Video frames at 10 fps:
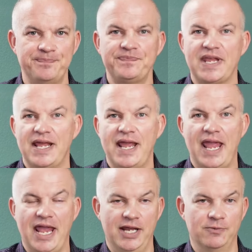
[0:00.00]
up
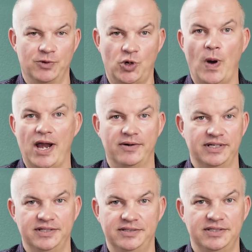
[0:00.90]
and
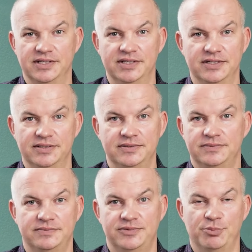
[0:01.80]
requiring the
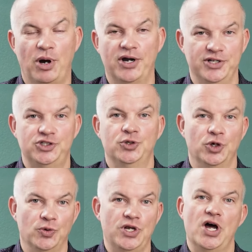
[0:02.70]
parties to
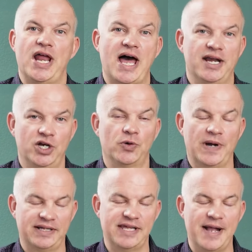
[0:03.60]
agree on how to
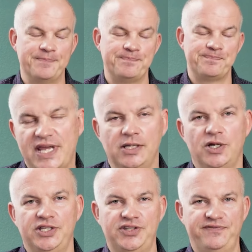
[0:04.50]
correct that. Take a
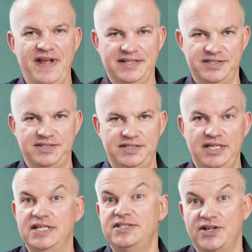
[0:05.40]
look at the fence.
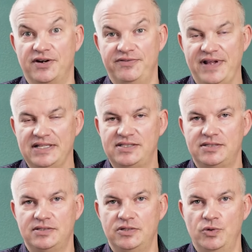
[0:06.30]
Is there a
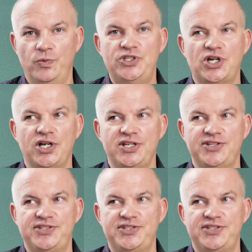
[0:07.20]
fence? We started to